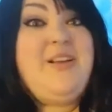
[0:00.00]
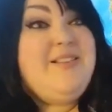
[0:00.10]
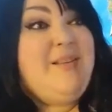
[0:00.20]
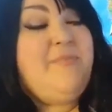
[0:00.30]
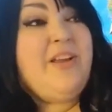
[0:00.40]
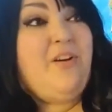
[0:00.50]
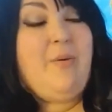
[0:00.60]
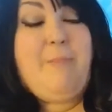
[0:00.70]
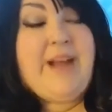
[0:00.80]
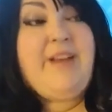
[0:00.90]
Something
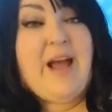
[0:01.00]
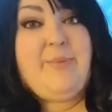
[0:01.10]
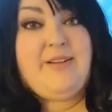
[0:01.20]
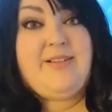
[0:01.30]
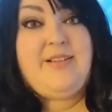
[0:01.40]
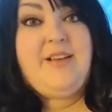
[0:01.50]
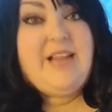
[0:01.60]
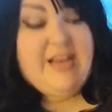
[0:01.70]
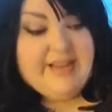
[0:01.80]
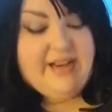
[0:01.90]
might have happened.
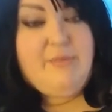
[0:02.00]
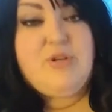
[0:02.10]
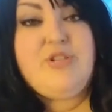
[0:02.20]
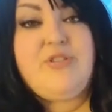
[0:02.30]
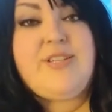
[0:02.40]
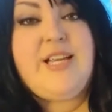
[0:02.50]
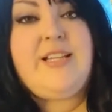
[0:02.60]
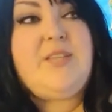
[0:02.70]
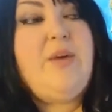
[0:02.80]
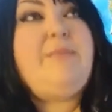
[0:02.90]
In that emotional state,
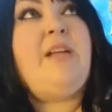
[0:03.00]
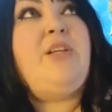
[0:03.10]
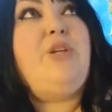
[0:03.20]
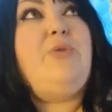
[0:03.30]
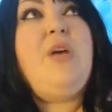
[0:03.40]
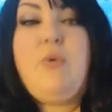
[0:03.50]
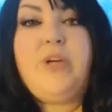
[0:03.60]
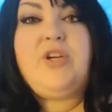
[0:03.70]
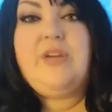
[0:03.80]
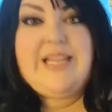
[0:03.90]
that's why I'm telling you,
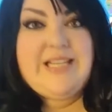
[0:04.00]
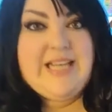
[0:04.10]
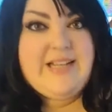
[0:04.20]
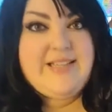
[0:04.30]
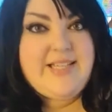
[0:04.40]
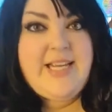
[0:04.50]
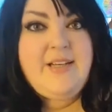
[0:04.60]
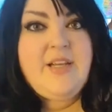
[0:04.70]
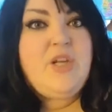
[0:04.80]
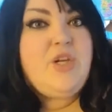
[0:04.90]
when you're in that
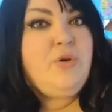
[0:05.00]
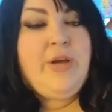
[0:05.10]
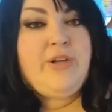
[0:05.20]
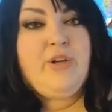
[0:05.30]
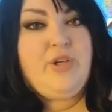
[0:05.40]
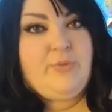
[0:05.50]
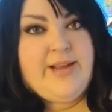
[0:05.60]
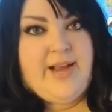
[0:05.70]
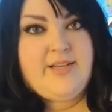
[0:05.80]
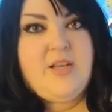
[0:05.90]
state, you don't know how you're gonna
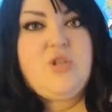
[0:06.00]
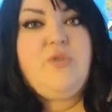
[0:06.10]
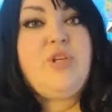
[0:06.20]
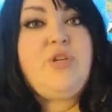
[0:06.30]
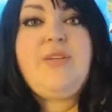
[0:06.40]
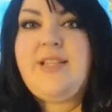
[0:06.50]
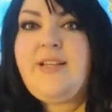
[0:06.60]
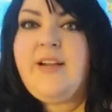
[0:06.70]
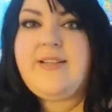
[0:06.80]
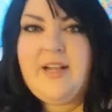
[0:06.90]
react. So for you to sit
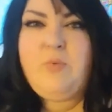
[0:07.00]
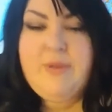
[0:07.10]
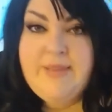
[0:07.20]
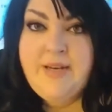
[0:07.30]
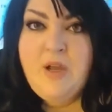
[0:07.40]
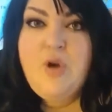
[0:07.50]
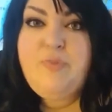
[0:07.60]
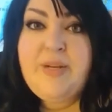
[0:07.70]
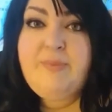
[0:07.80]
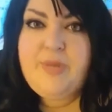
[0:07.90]
there and tell women
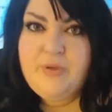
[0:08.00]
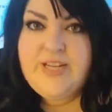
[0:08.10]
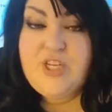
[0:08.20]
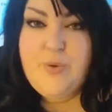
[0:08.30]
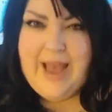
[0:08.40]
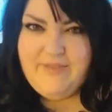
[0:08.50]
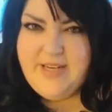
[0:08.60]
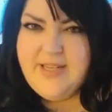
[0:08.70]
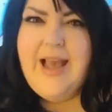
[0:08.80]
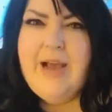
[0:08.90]
who've been abused and you
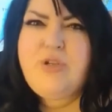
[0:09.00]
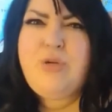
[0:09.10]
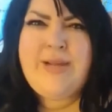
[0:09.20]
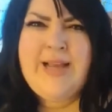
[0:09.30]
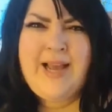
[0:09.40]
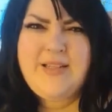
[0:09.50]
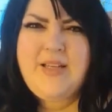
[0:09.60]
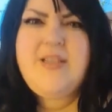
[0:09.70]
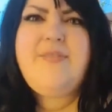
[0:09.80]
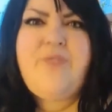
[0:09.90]
haven't how to react,
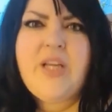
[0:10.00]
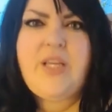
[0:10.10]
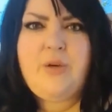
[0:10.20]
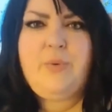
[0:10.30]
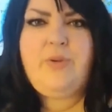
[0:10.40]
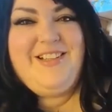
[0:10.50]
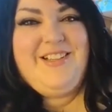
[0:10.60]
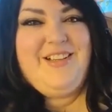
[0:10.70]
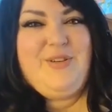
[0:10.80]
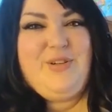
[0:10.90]
fuck you.
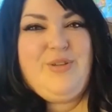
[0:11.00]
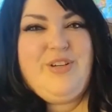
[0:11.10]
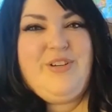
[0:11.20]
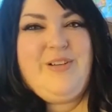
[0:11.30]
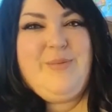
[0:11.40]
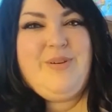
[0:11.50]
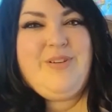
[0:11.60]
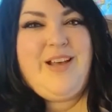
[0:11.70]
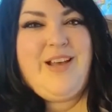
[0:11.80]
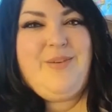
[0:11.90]
How close are her neighbors?
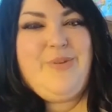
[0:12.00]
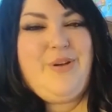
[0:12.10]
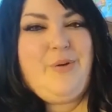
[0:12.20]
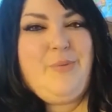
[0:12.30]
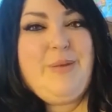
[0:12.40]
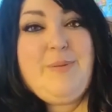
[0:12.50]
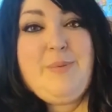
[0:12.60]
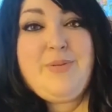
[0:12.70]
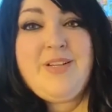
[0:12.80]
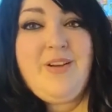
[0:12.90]
I don't know. Maybe
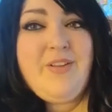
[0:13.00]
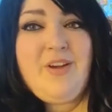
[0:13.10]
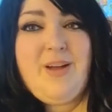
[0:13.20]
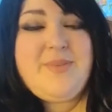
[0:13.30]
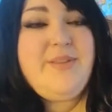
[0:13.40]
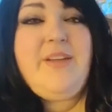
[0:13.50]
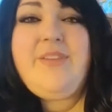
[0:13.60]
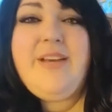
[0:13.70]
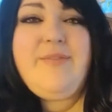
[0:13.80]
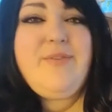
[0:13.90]
people did call the cops. You'll
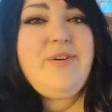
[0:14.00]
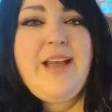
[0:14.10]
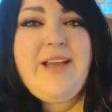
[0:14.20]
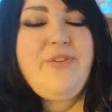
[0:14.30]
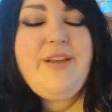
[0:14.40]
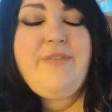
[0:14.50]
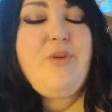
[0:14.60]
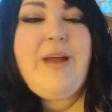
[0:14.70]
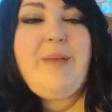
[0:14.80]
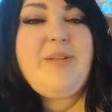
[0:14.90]
never
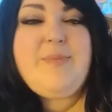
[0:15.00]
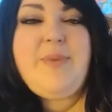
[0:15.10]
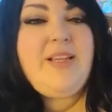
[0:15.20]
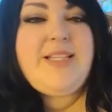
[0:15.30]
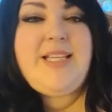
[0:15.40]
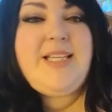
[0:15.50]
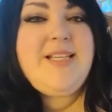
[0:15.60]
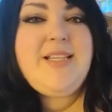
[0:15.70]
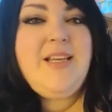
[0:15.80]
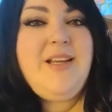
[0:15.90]
know what happens behind the scenes.